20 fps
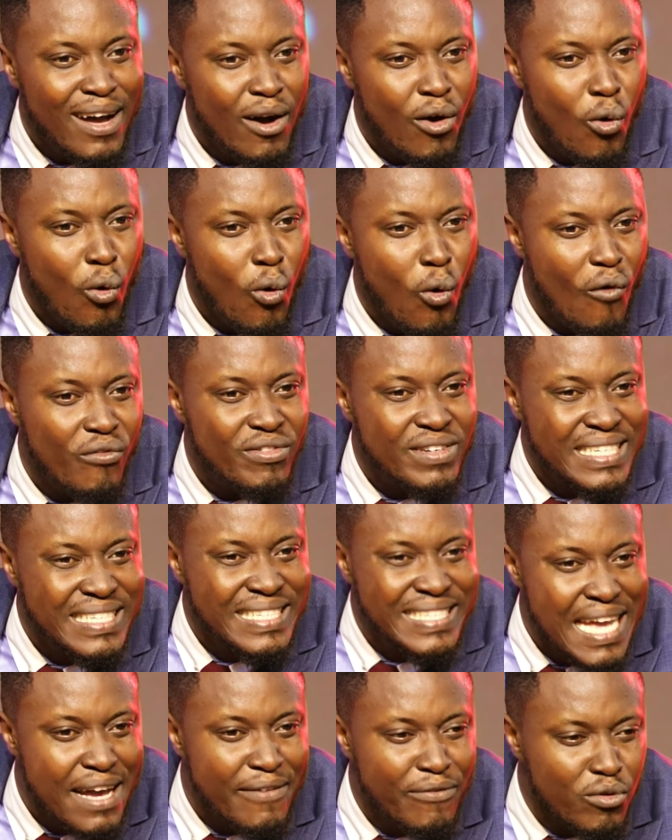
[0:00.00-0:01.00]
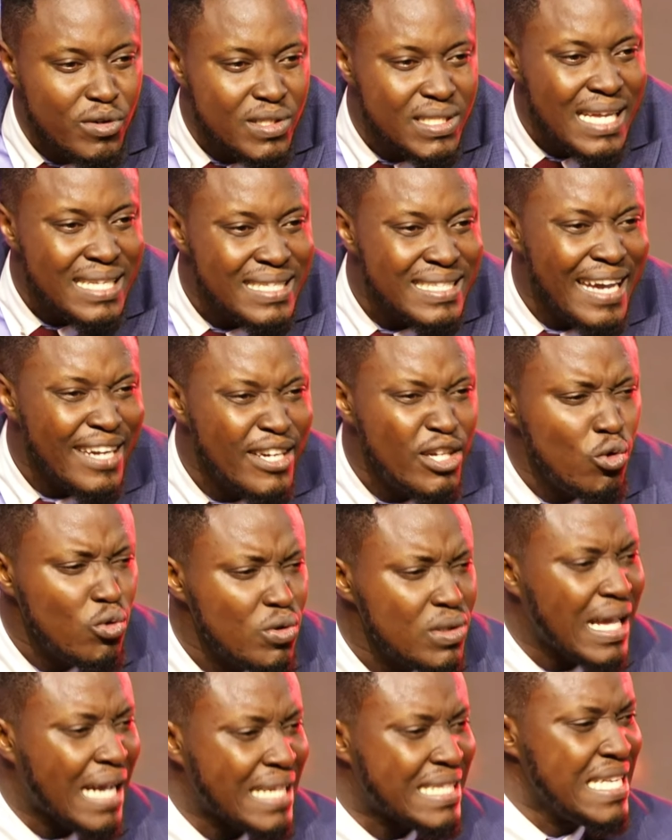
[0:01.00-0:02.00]
of the devil. Satan knows
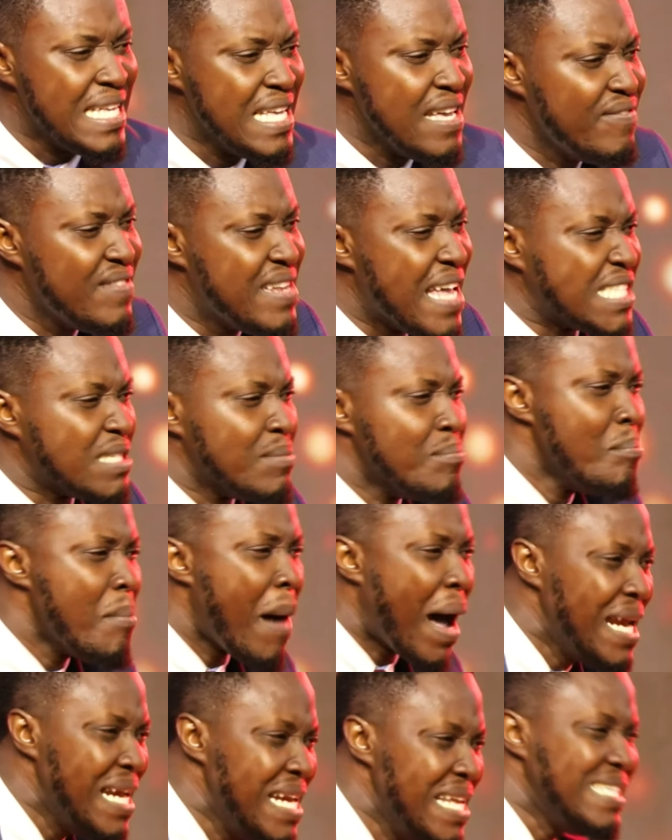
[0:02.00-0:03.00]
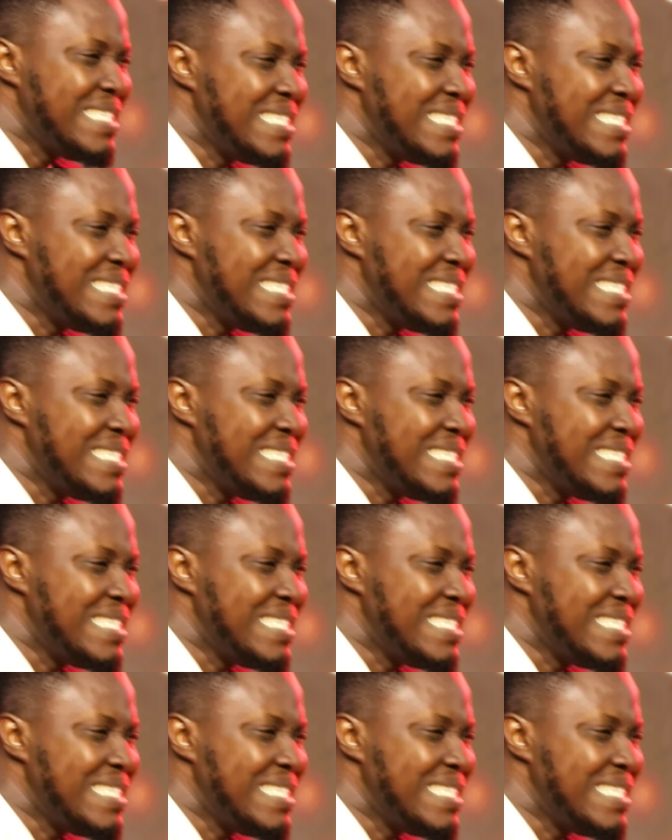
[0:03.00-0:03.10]
that if there's malice